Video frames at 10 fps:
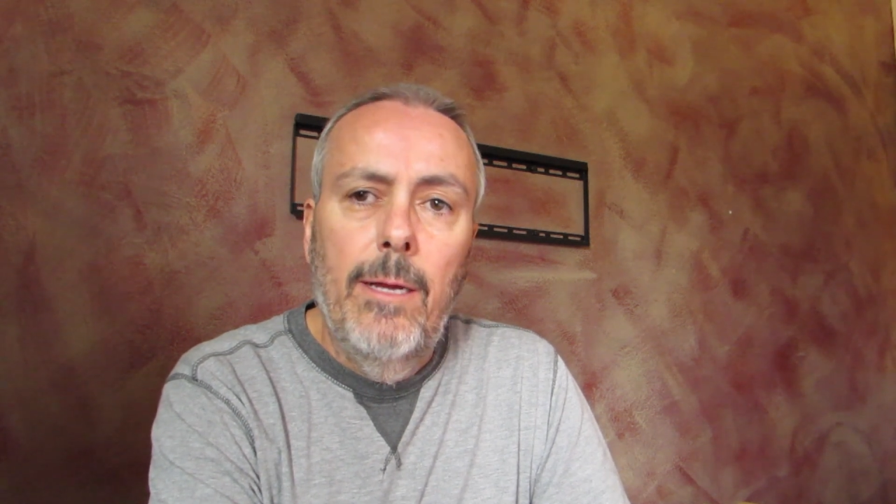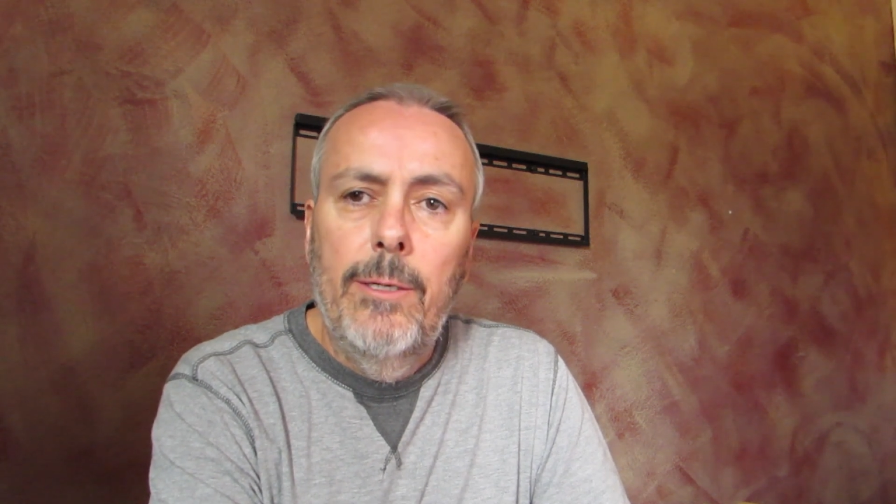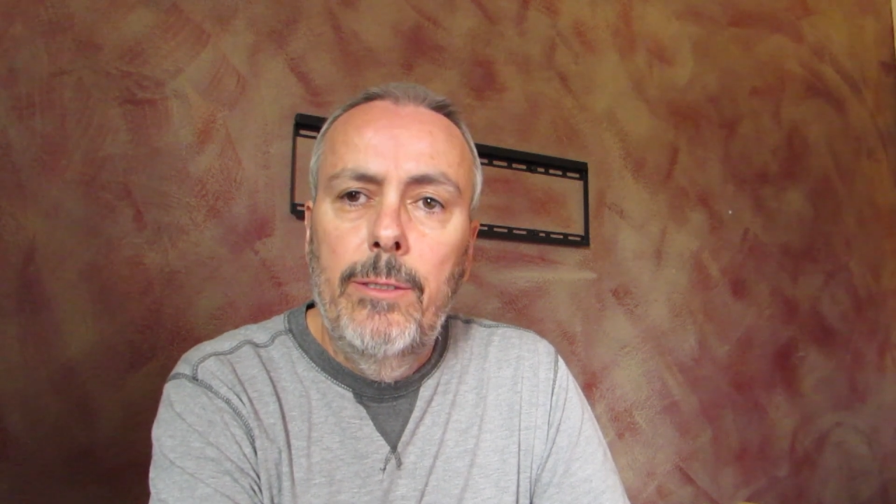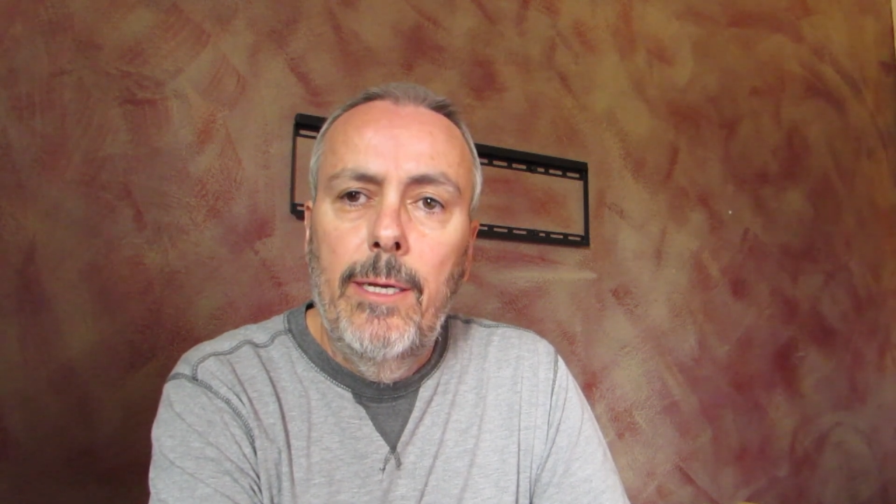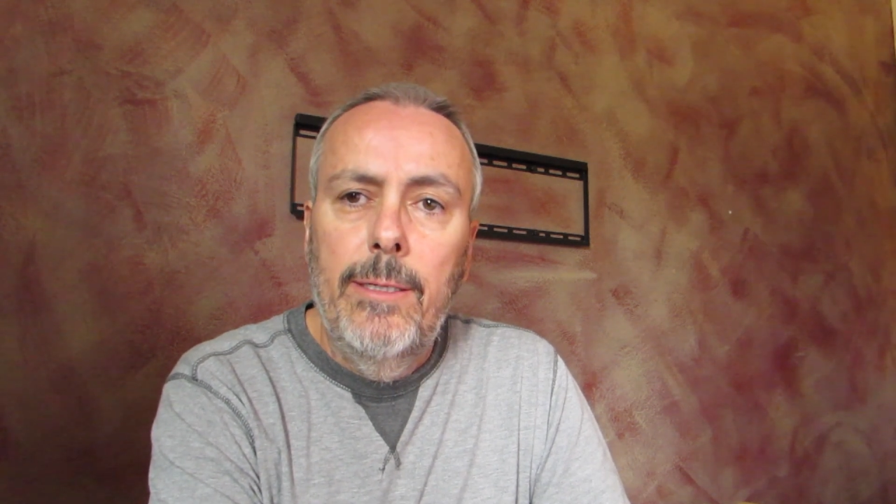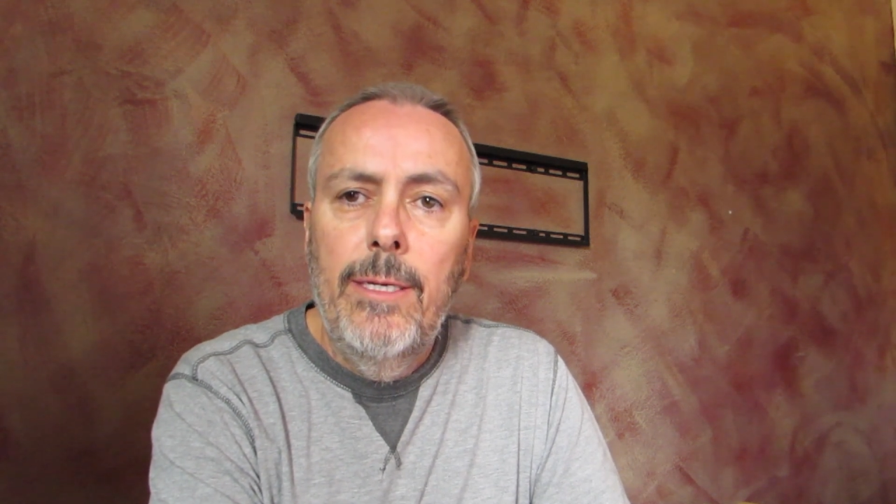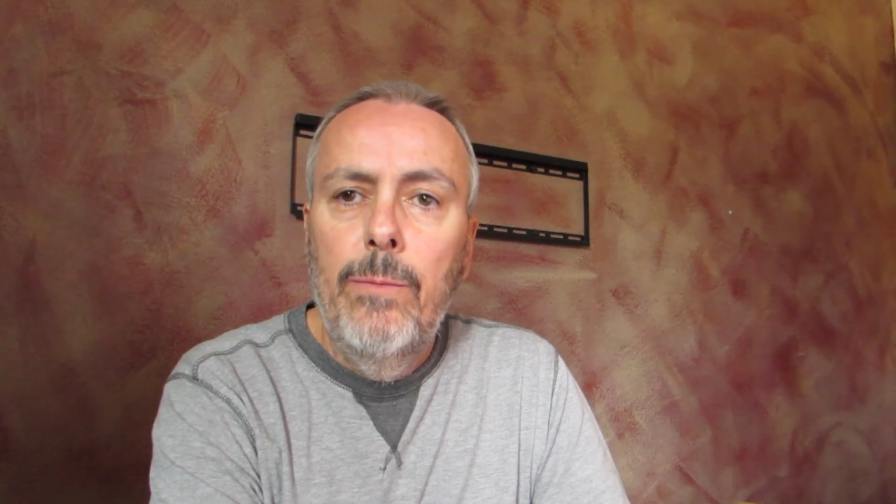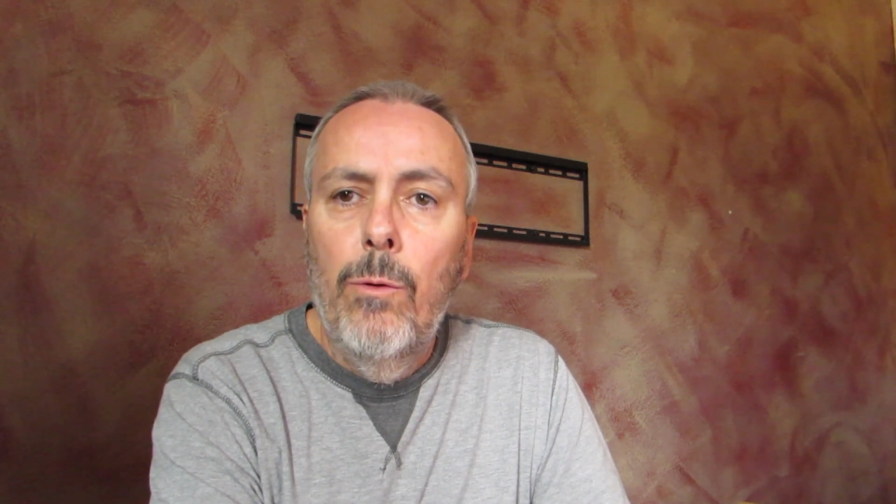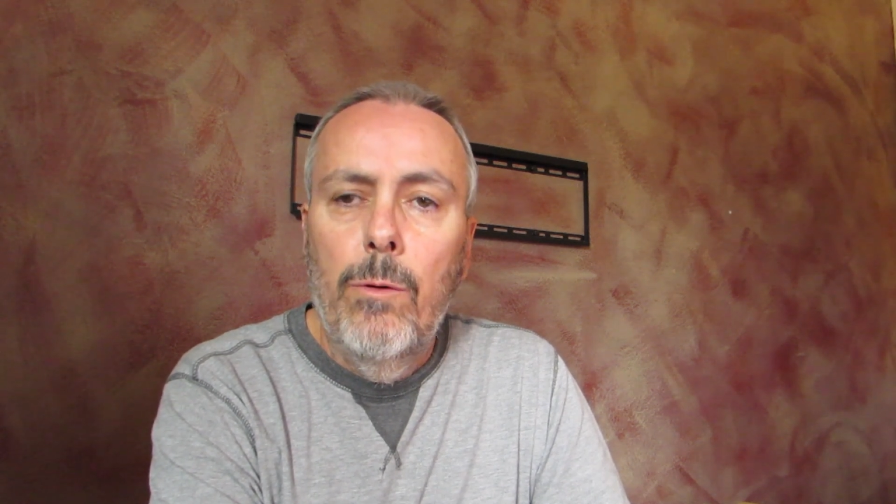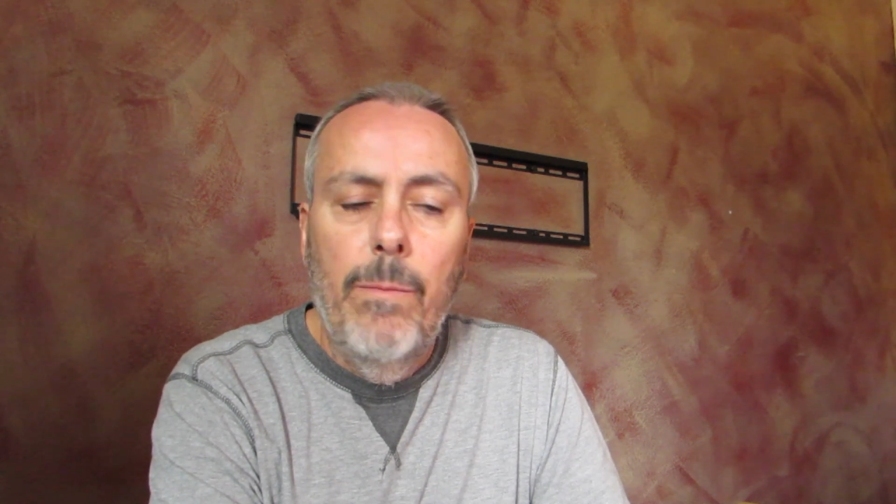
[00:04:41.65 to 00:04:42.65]
a Logitech
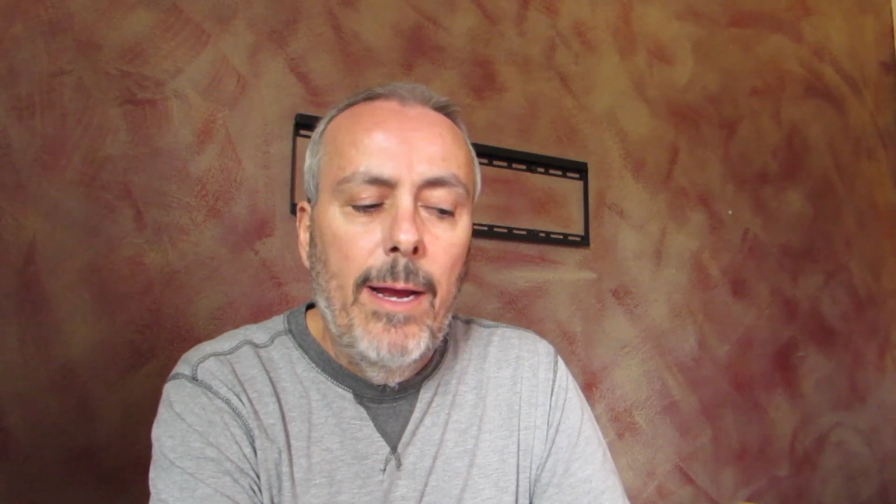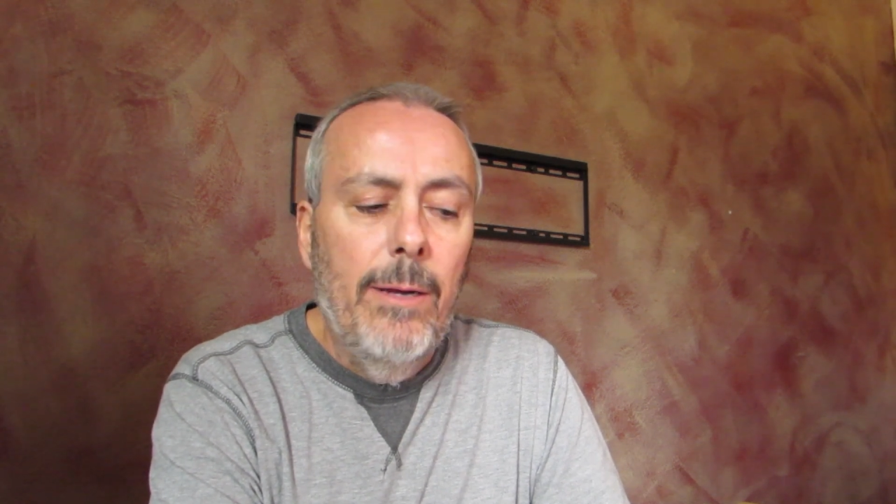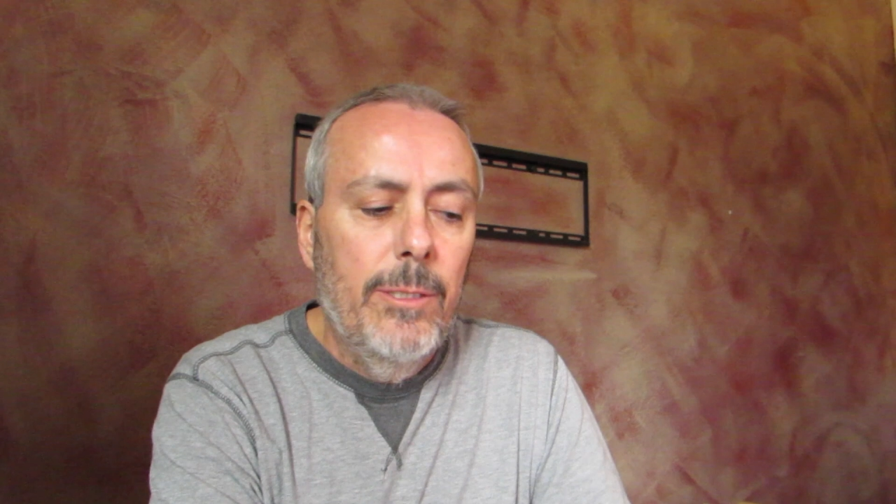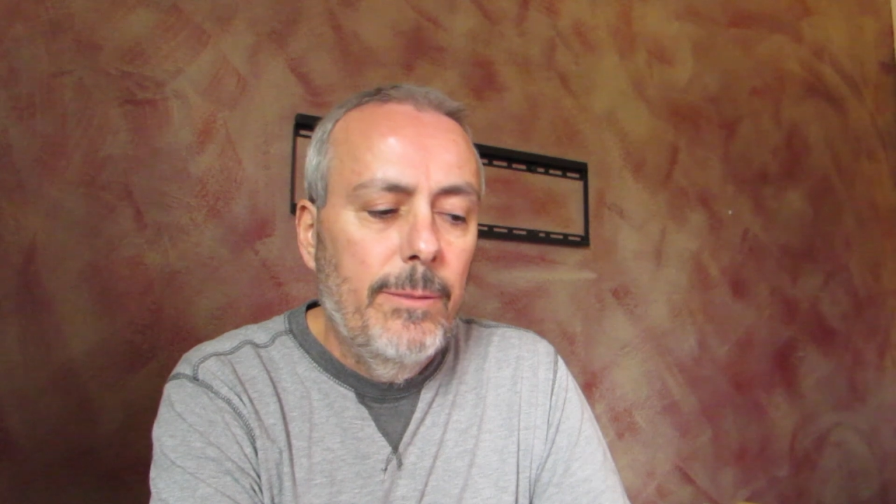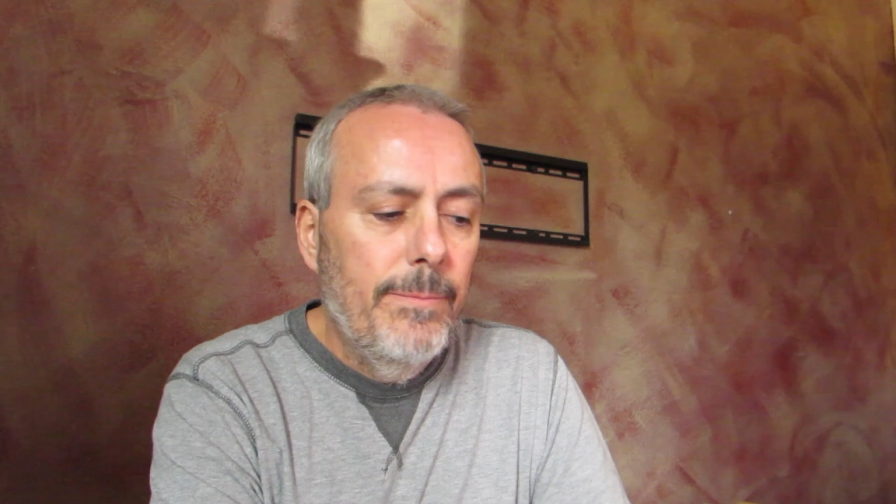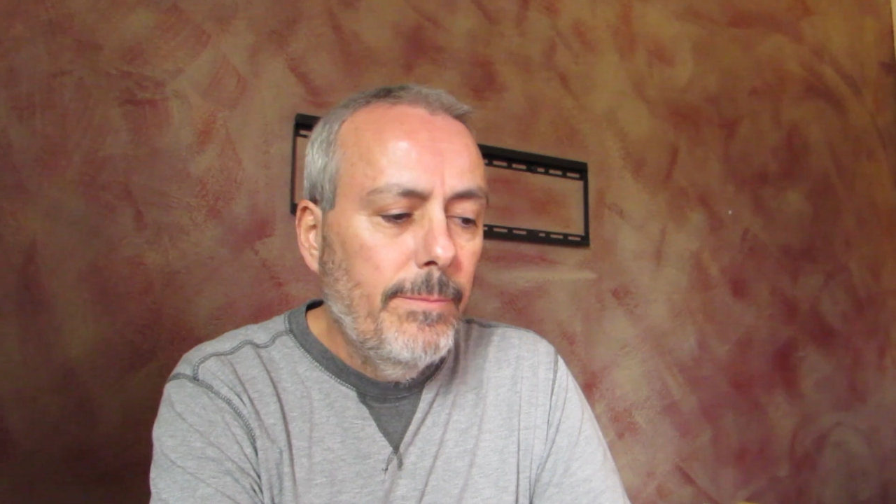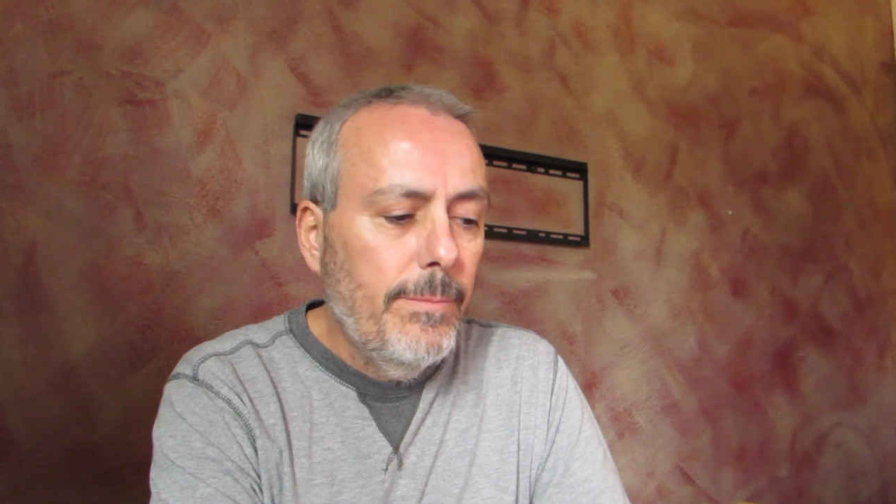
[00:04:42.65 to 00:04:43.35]
keyboard or mouse,